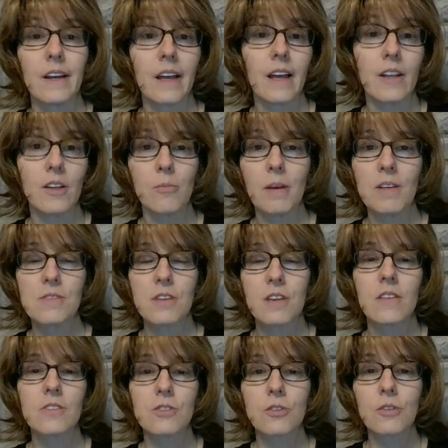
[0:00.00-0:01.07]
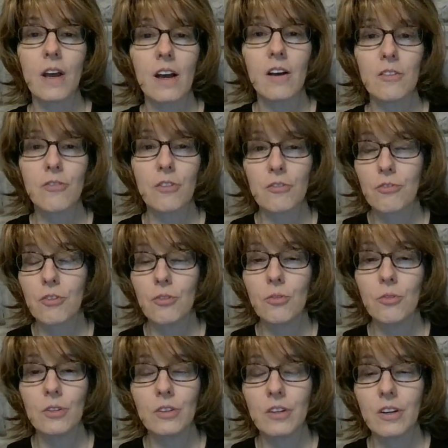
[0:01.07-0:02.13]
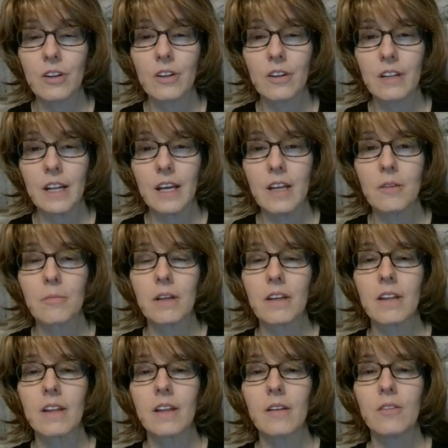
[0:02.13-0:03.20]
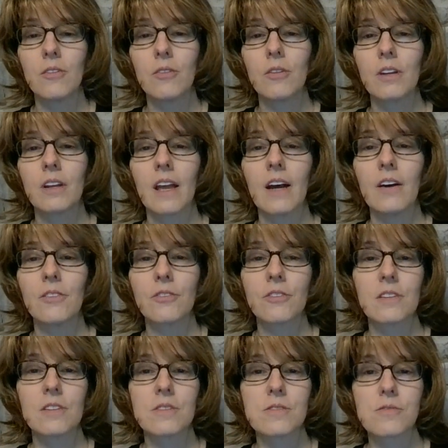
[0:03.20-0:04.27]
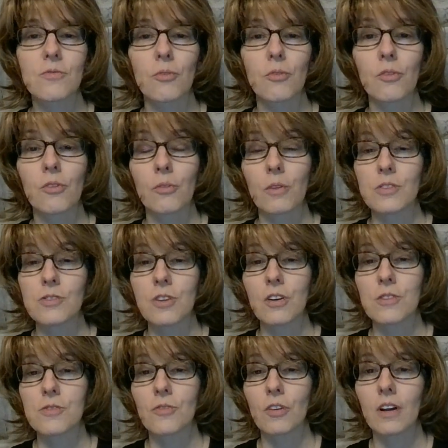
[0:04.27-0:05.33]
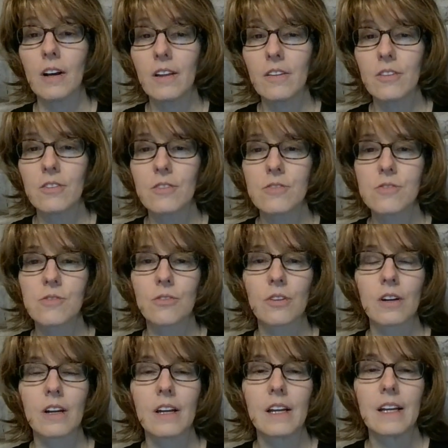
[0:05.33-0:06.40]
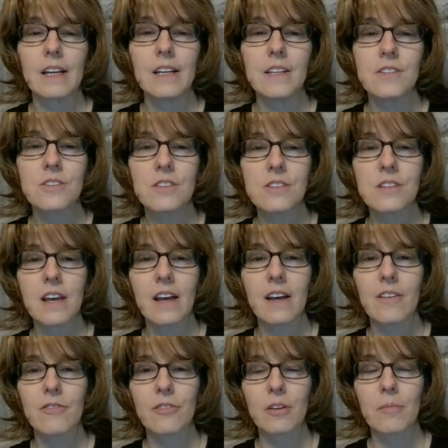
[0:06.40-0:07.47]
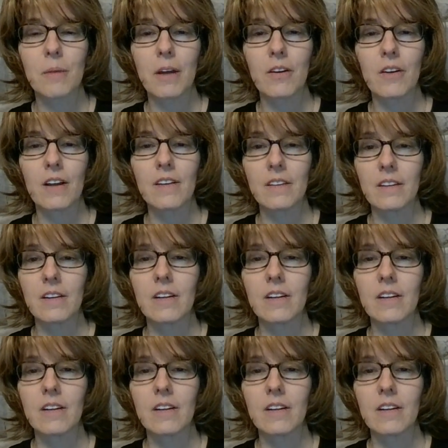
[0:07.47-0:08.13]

and you may see that you have a few or none, but you could encounter this for doing charts for others or just have a better idea